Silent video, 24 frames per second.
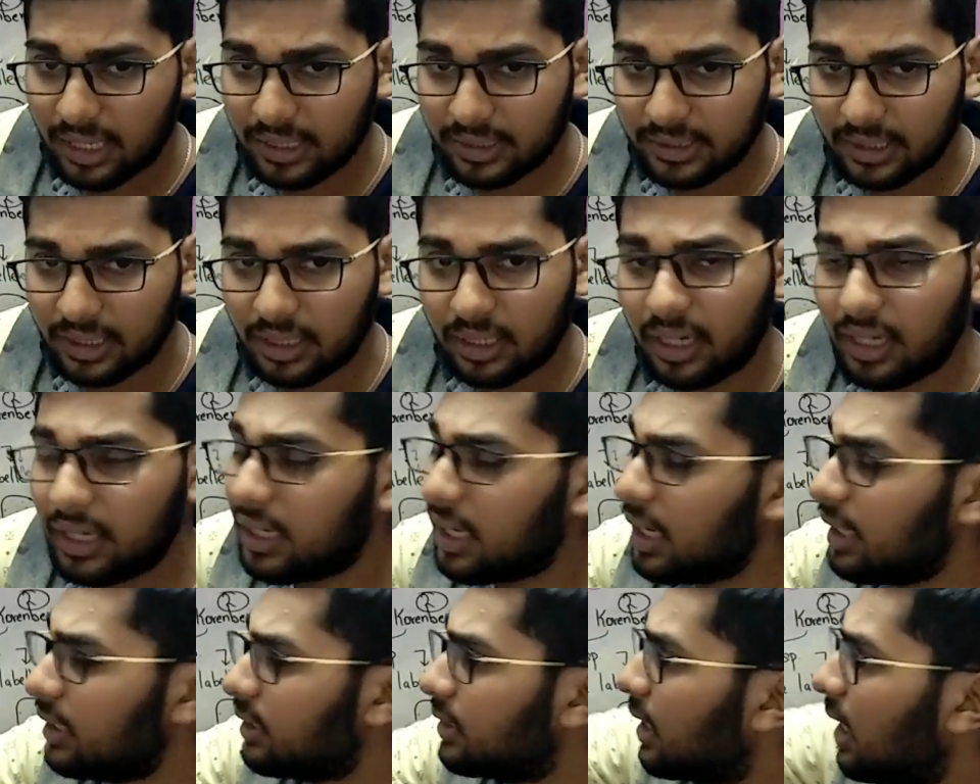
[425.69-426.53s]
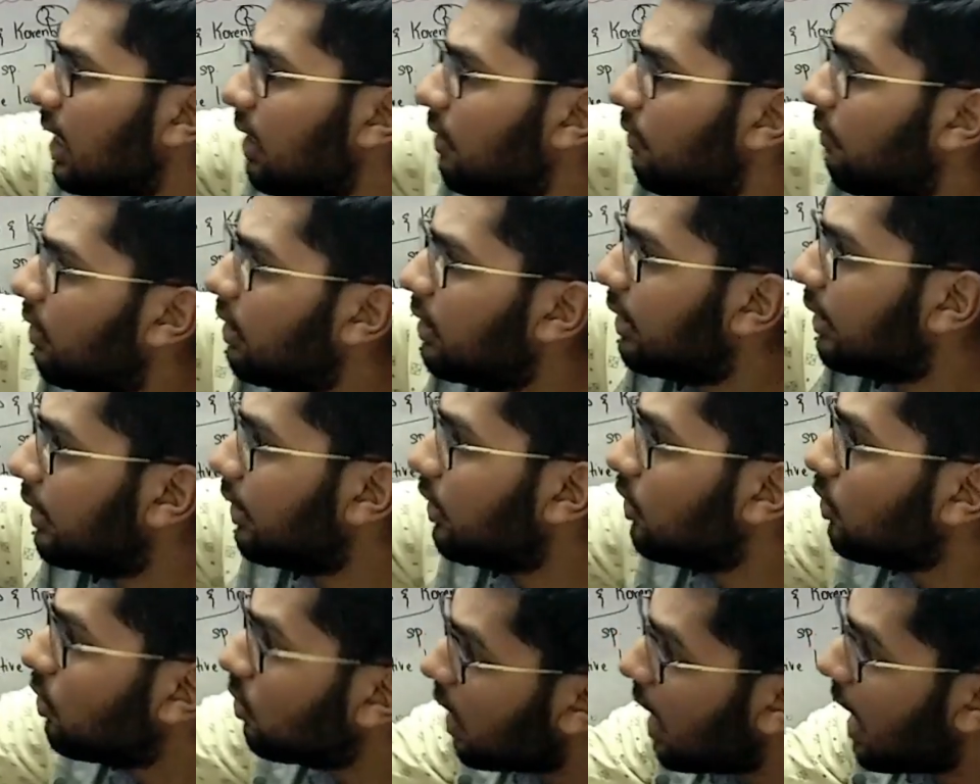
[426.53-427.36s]
acid. It gets converted
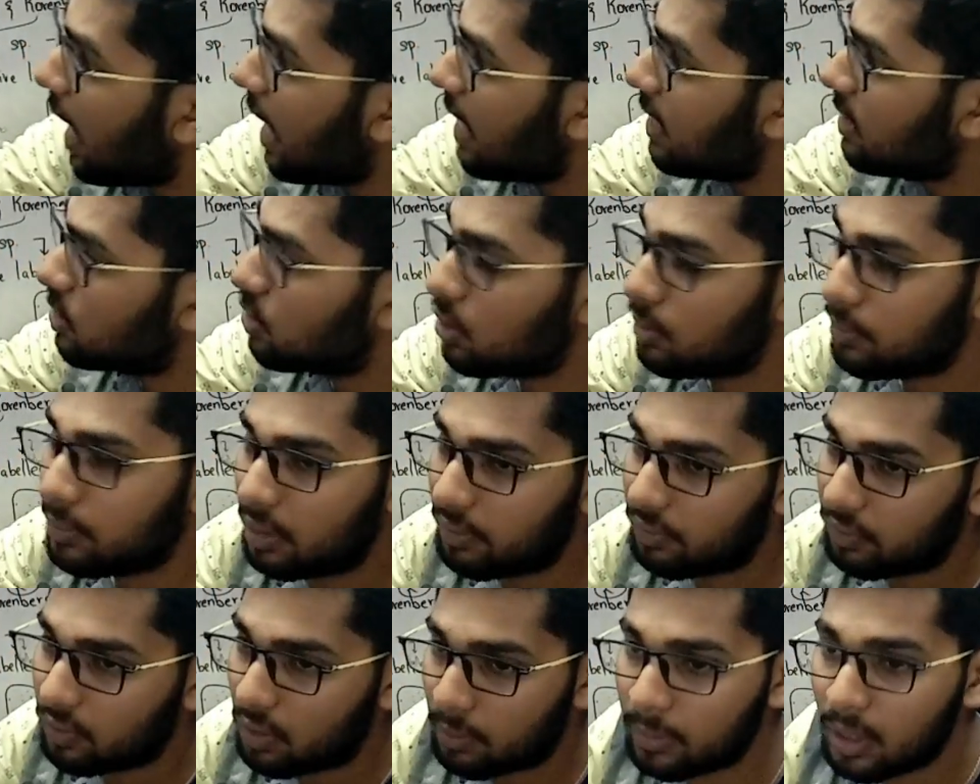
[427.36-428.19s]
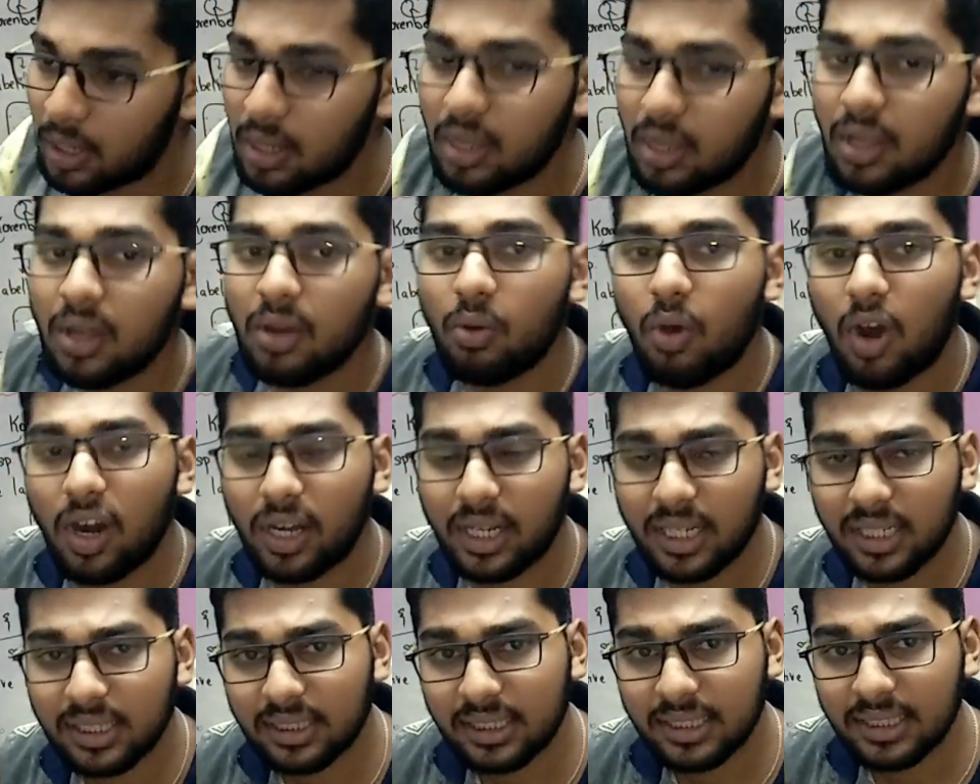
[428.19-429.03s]
into isomer form. What
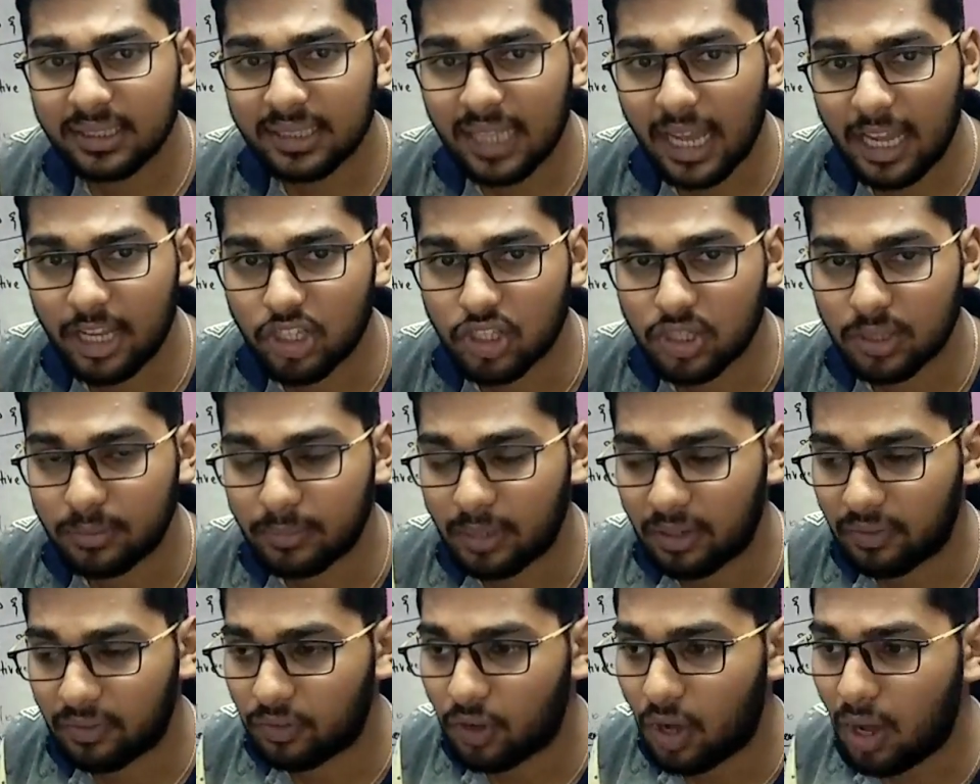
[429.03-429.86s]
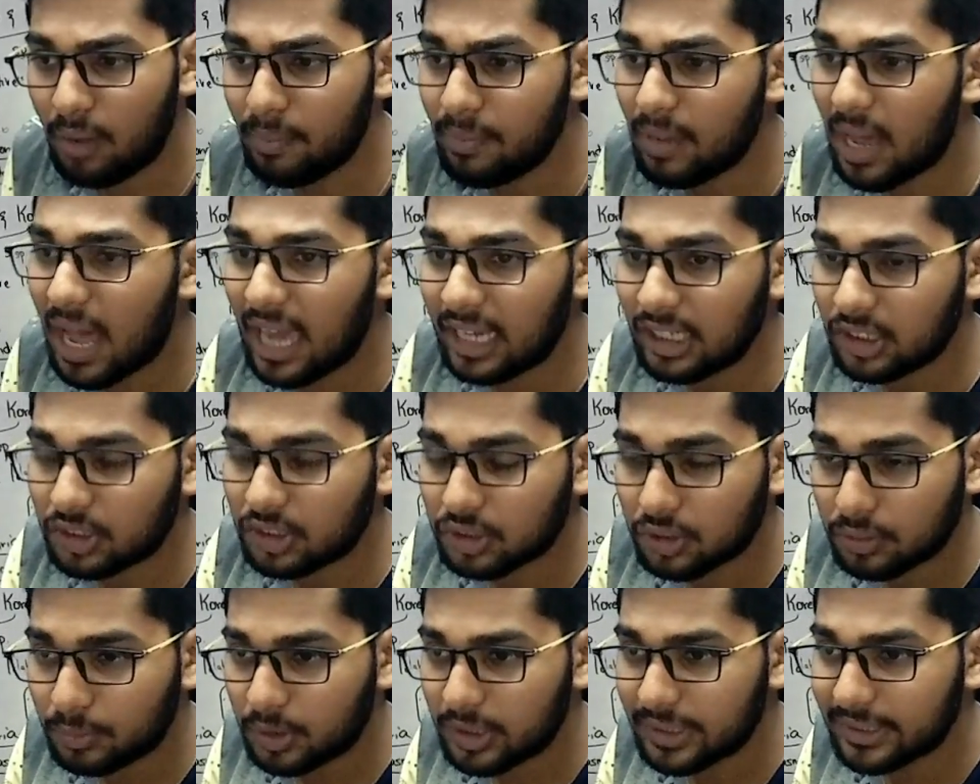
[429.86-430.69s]
is this isomer form?
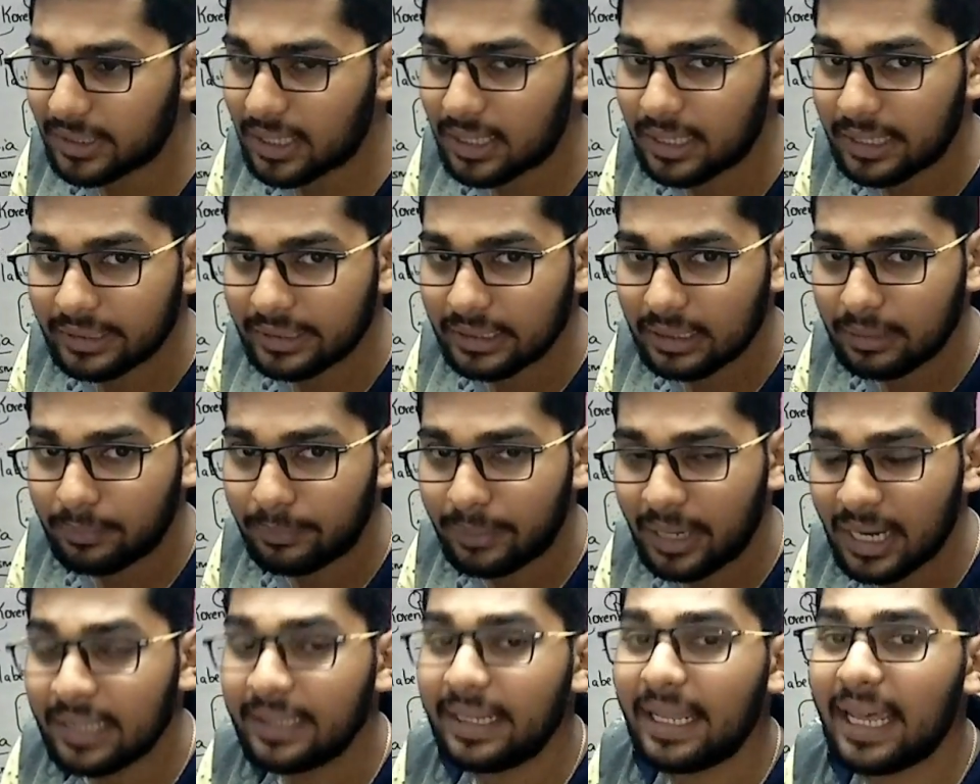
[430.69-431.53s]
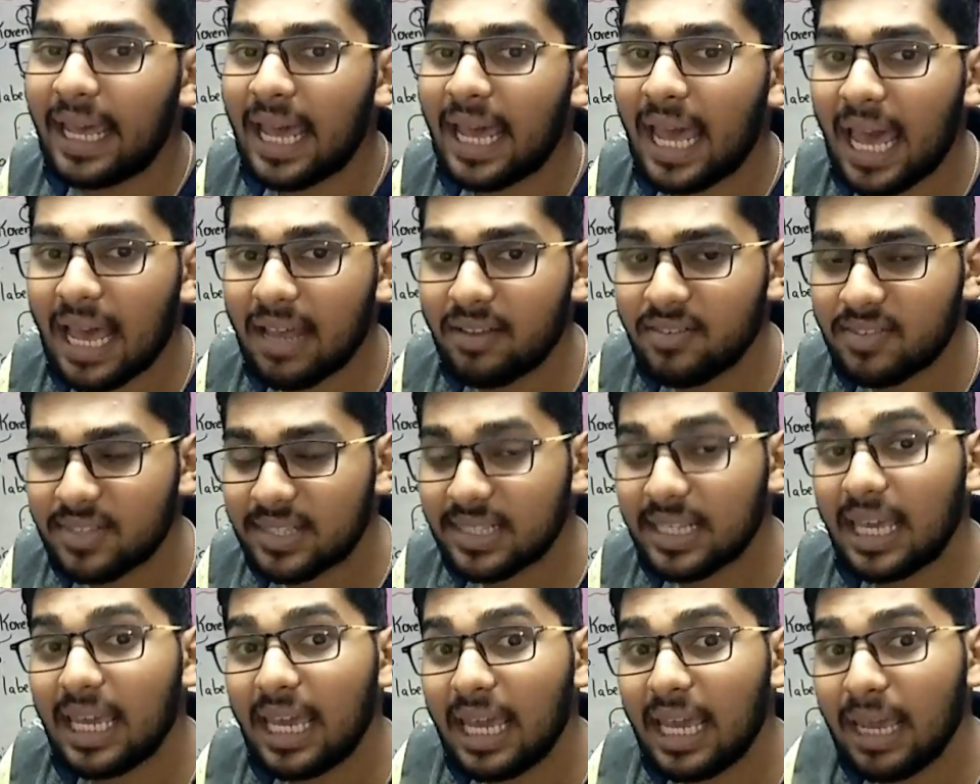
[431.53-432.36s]
Isomers are nothing but they have
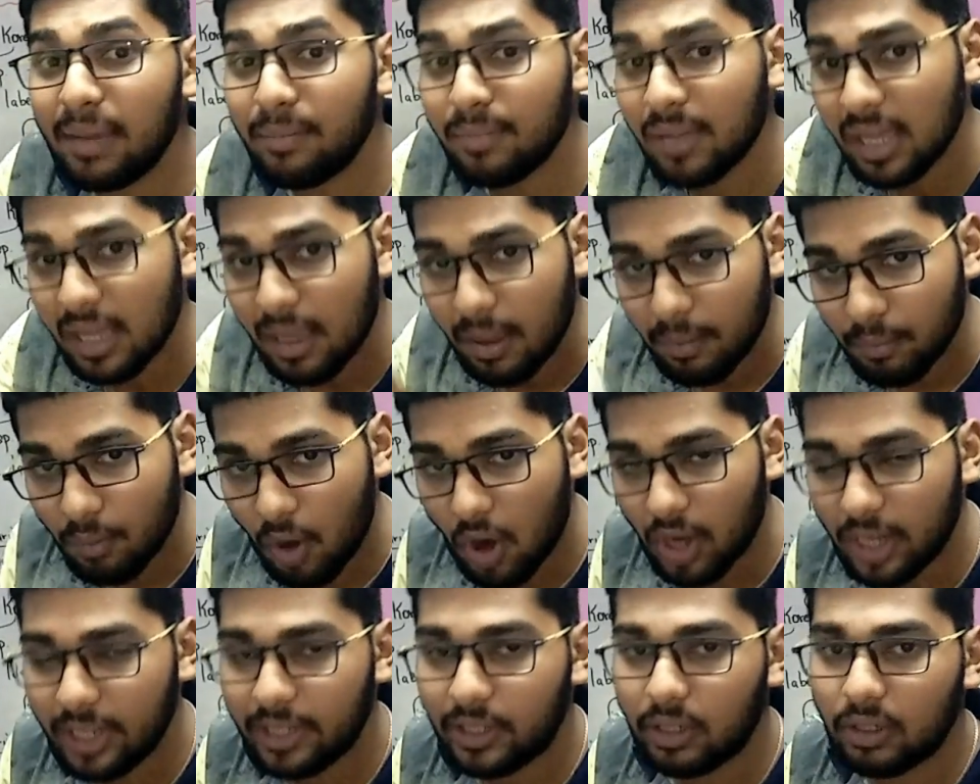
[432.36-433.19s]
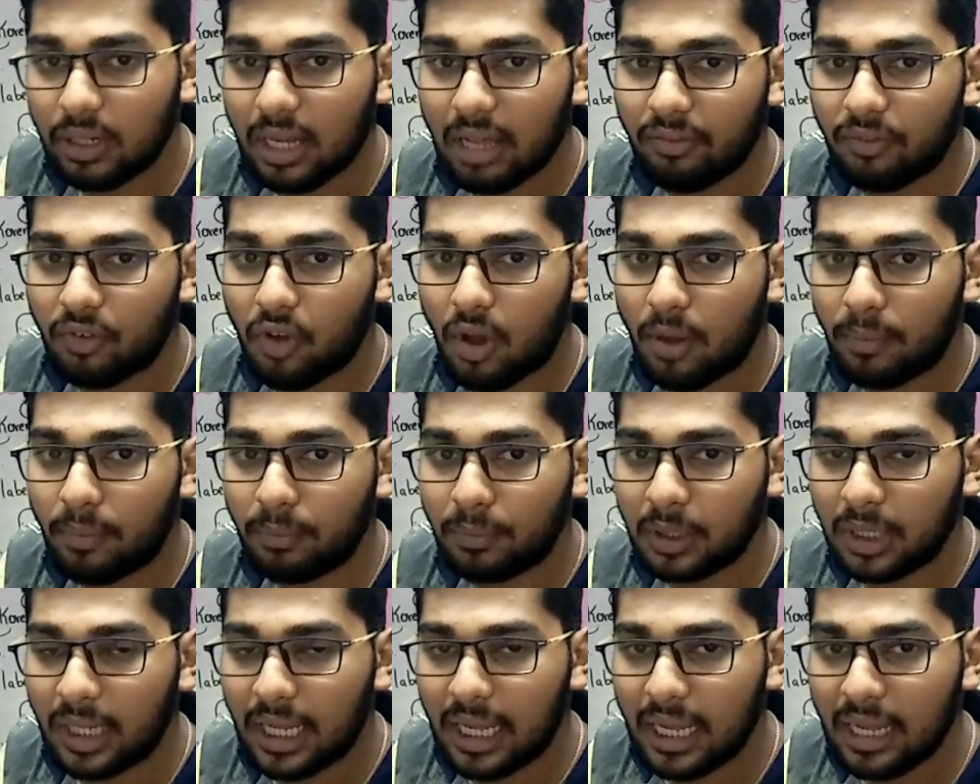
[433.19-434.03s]
same molecular
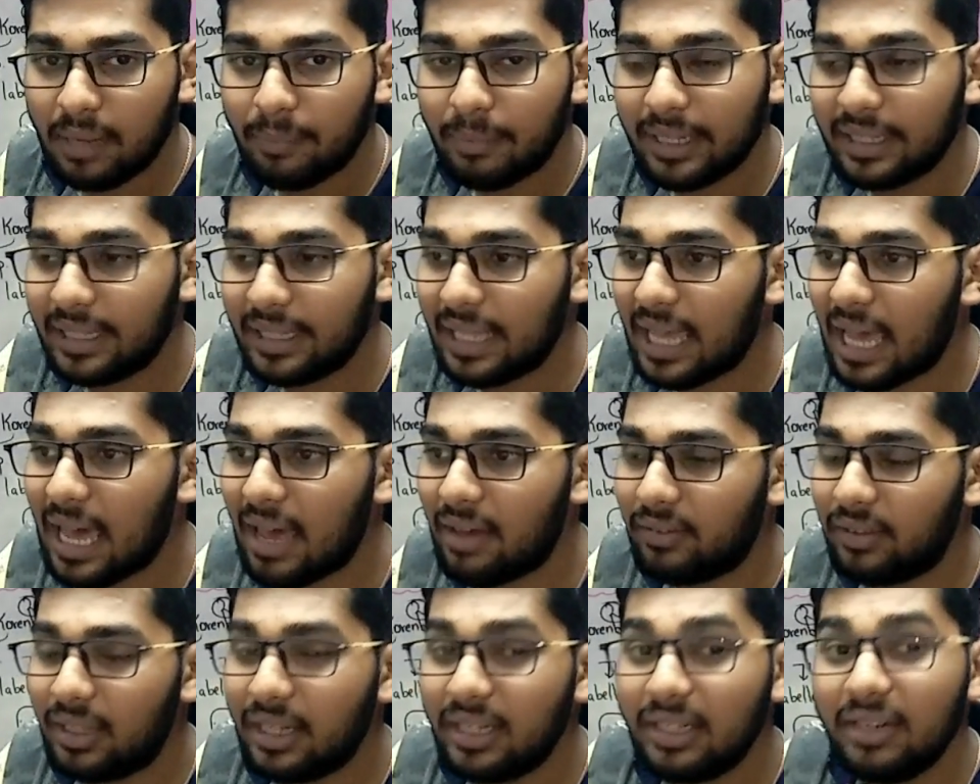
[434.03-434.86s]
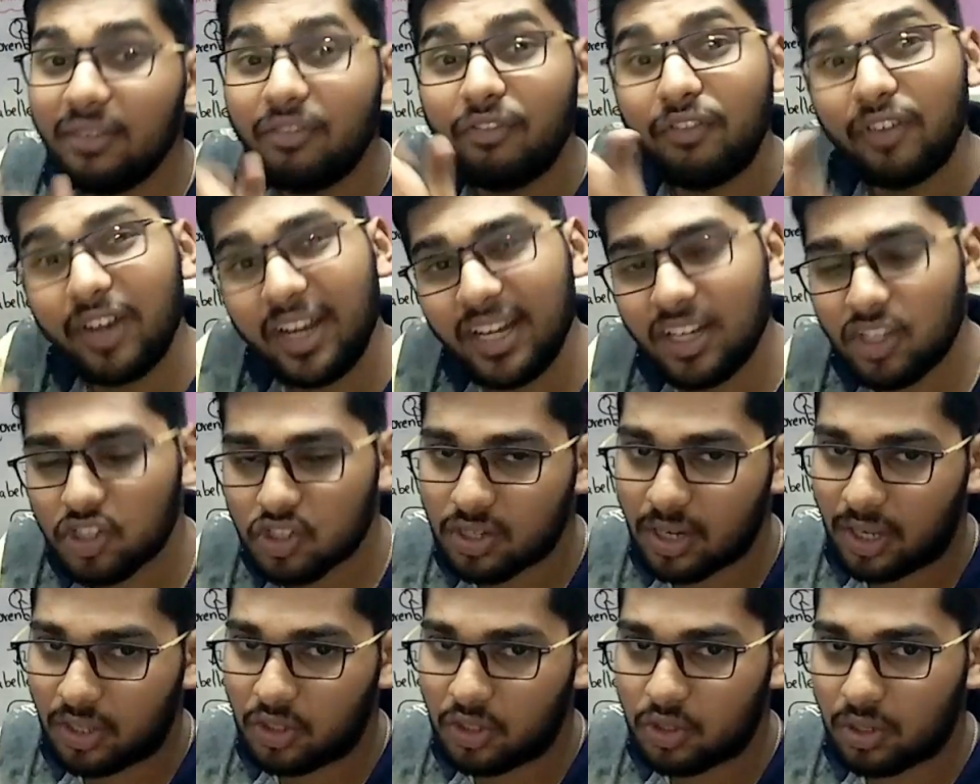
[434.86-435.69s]
formula but they have the different
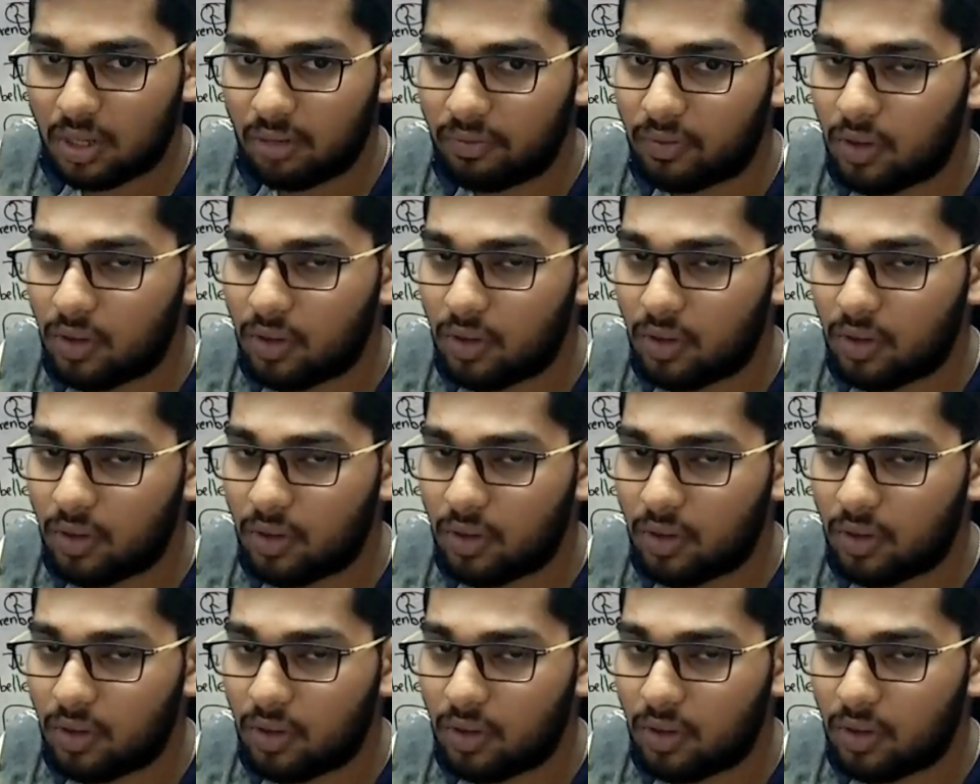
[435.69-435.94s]
structural